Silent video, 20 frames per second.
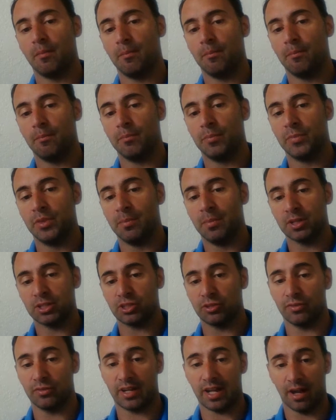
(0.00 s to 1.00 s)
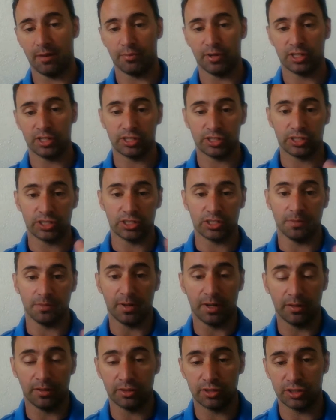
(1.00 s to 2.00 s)
the muscular recalibration system
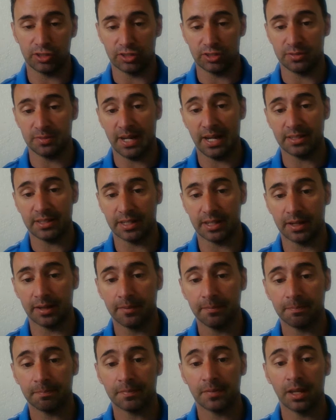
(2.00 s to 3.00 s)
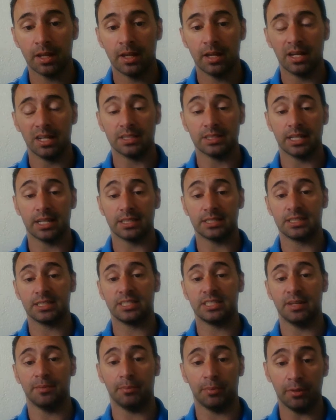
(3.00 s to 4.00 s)
and other systems out there is that it's
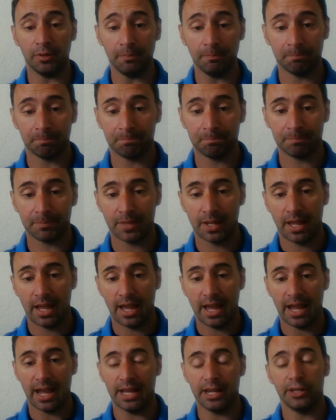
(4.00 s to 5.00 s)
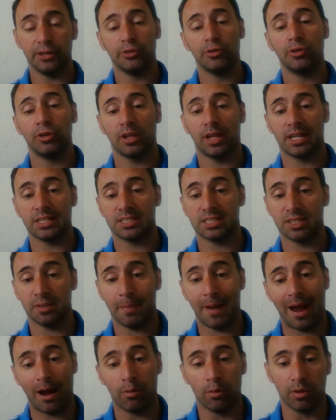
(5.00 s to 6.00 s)
simple and it utilizes the
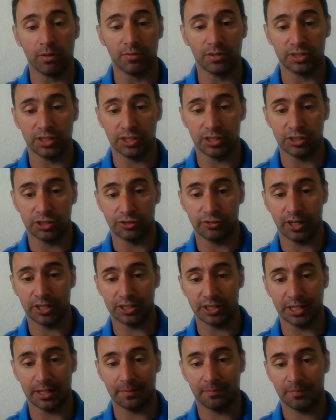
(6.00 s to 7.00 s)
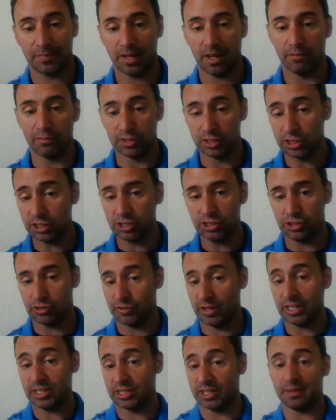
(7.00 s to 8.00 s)
power of resistance stretching. And resistance
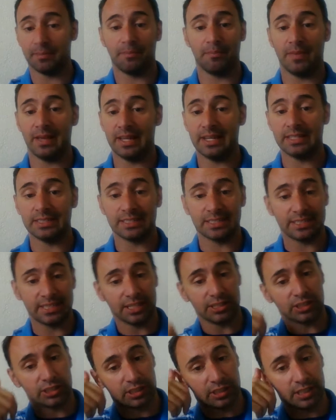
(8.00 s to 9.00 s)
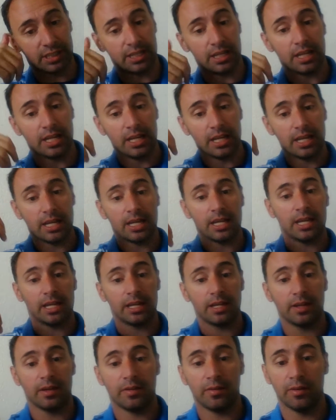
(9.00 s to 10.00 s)
stretching is essentially
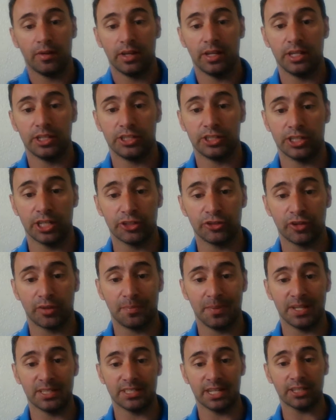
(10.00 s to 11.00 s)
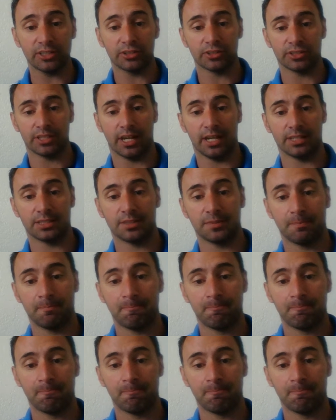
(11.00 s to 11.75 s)
eccentric based exercise.